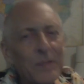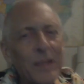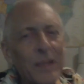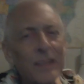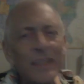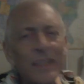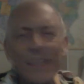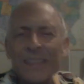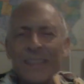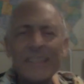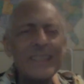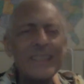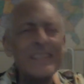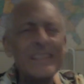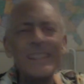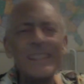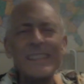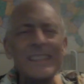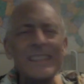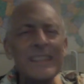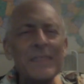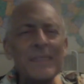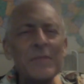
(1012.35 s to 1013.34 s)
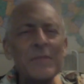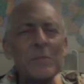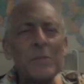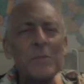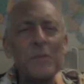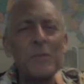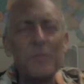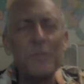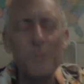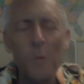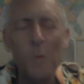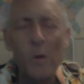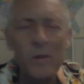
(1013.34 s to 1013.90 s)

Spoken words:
and even before